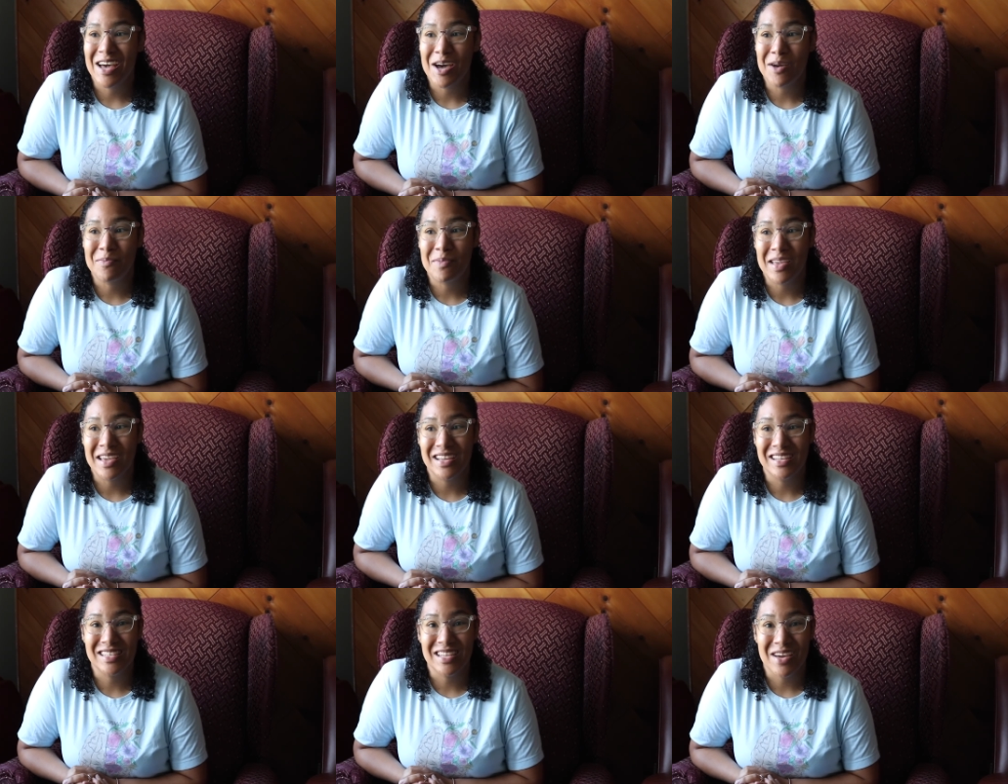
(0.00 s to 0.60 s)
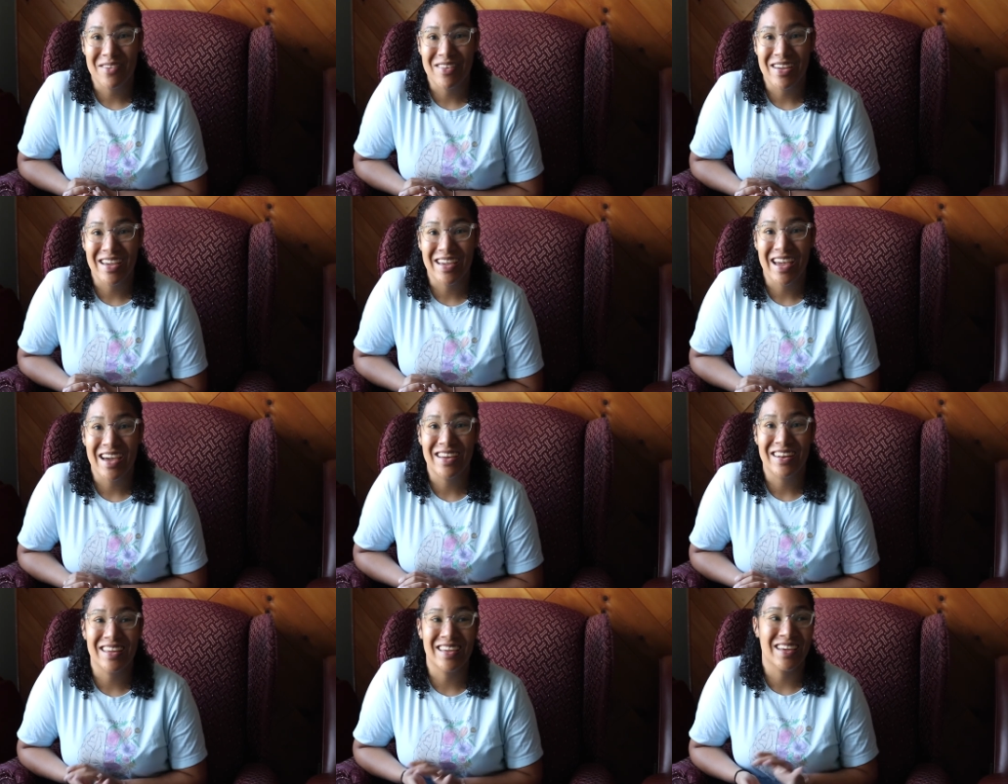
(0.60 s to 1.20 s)
a pandemic,
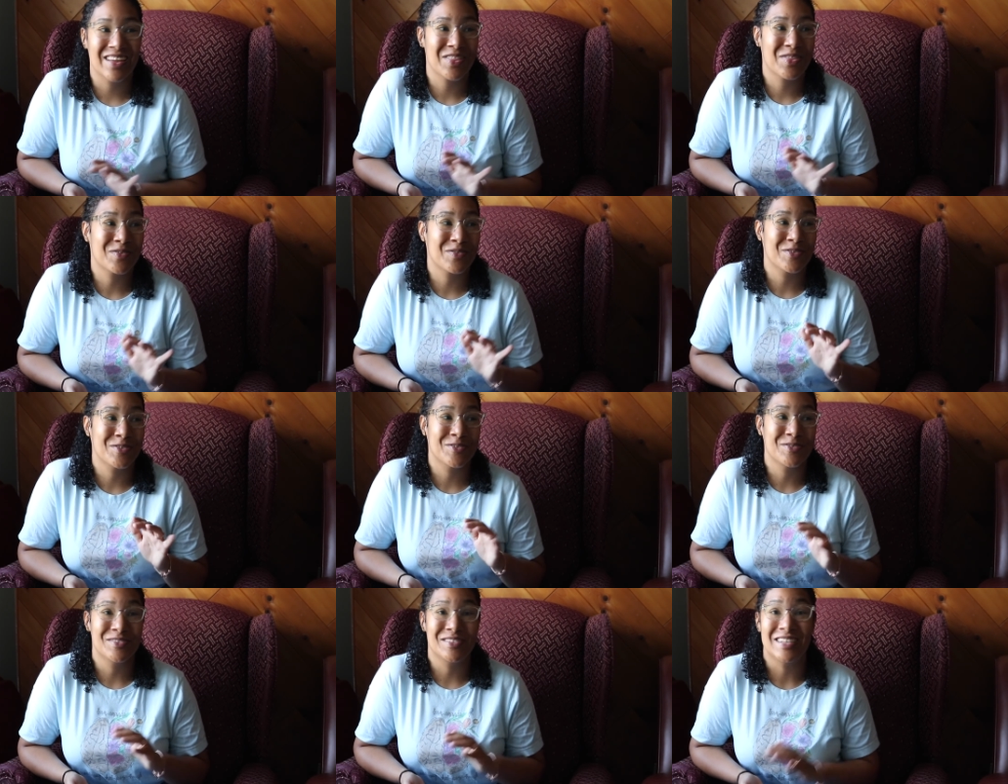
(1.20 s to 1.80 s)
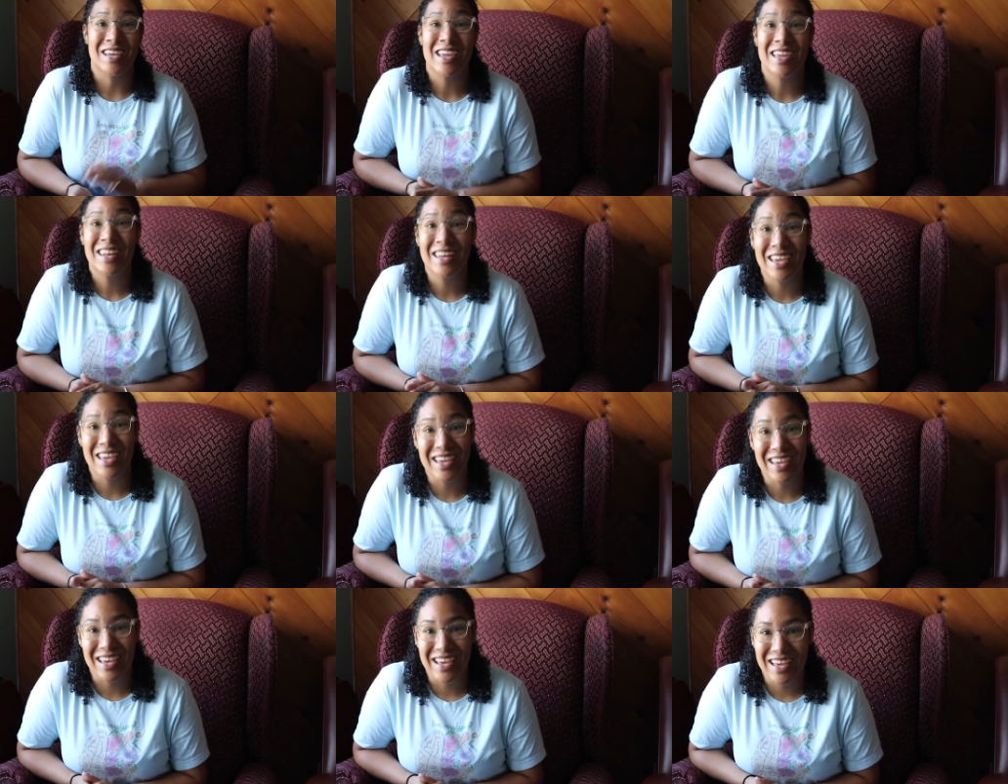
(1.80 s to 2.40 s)
how to get through
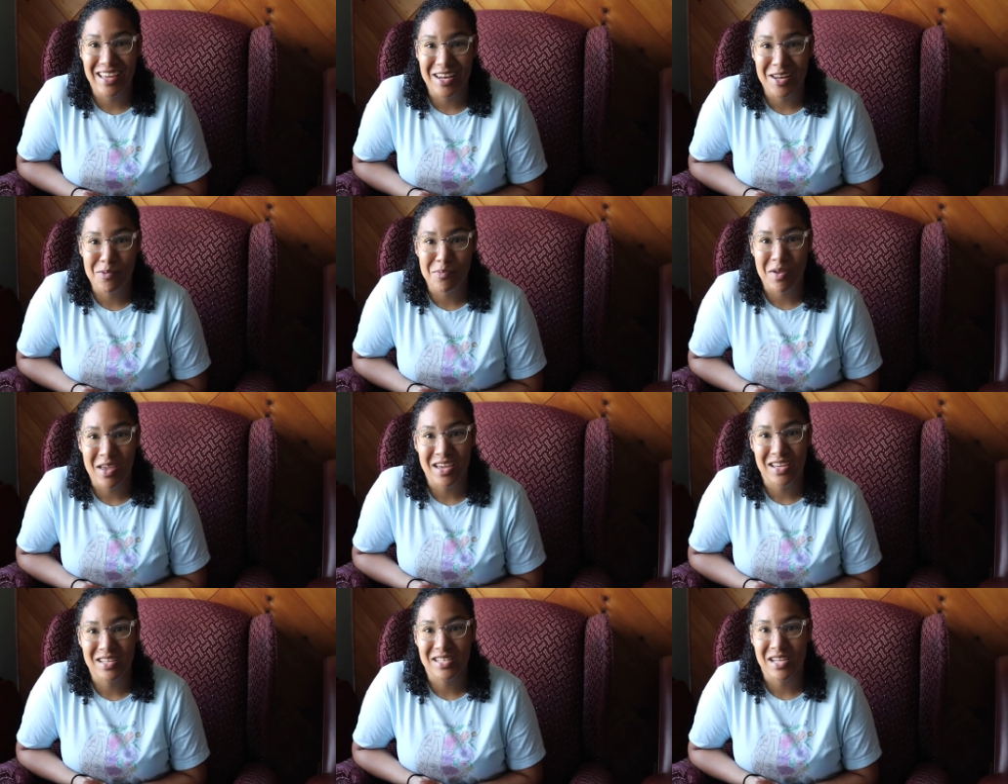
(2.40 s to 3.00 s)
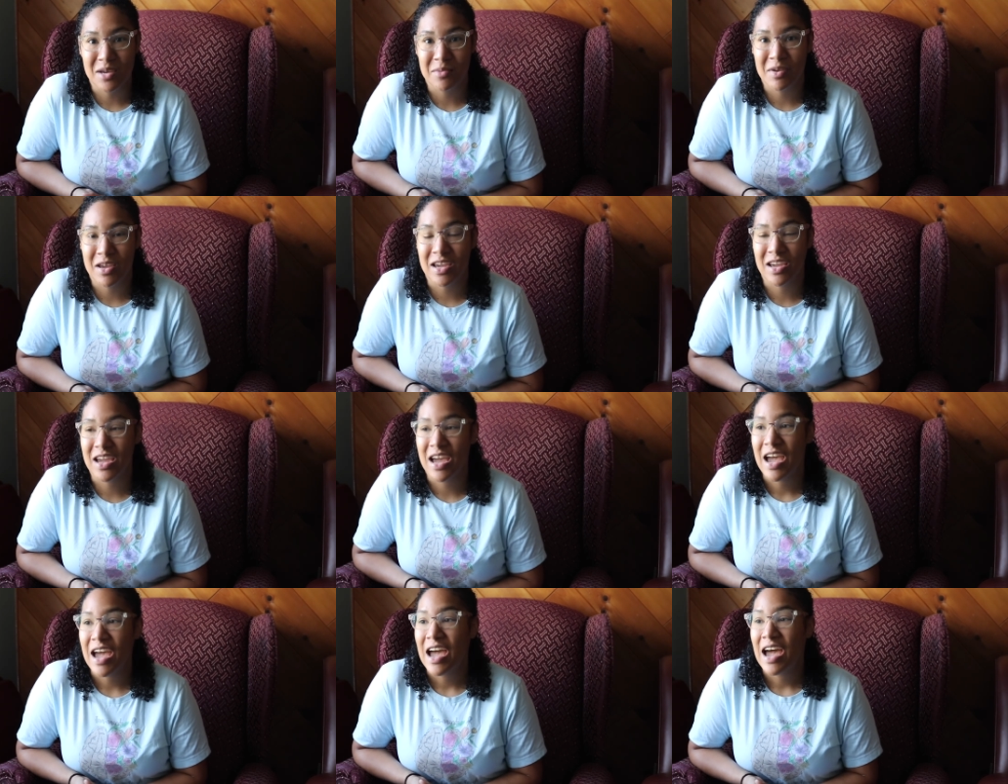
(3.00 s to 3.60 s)
dating in a pandemic.